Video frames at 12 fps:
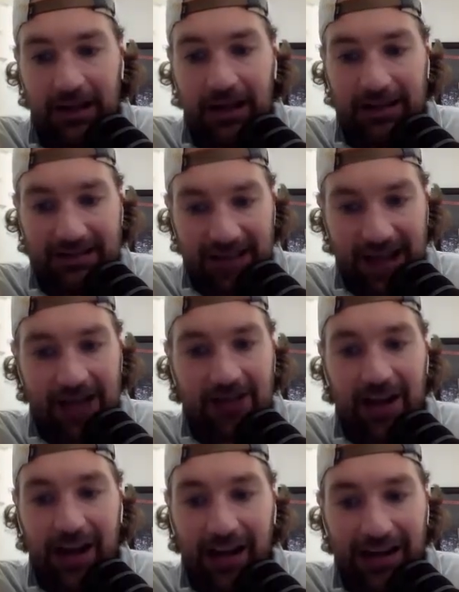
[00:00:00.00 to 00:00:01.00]

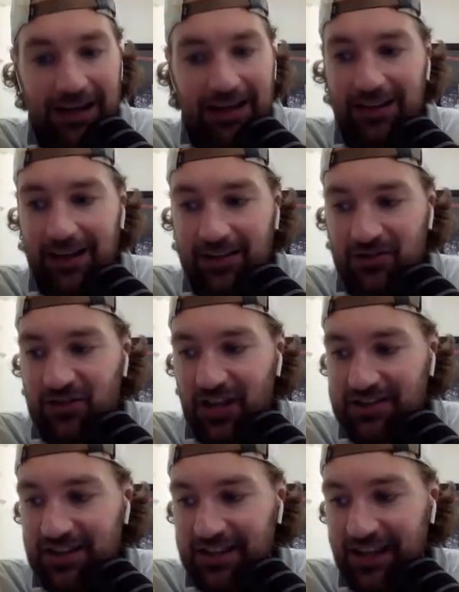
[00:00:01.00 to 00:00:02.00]
Saturday is
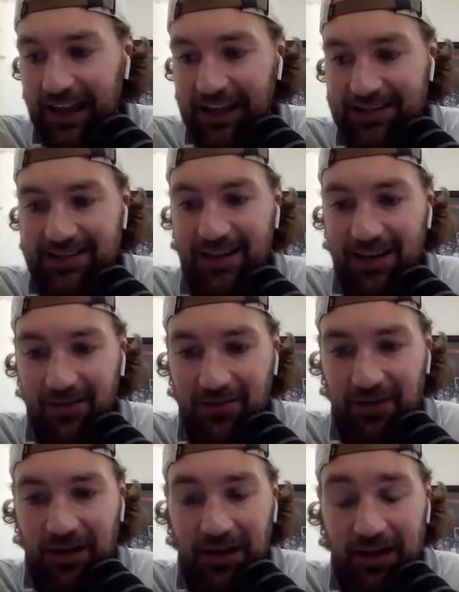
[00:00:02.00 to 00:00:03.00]
just a case
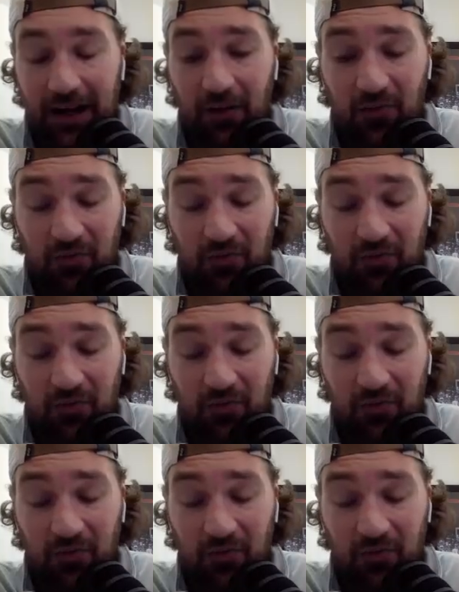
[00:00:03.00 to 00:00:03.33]
of a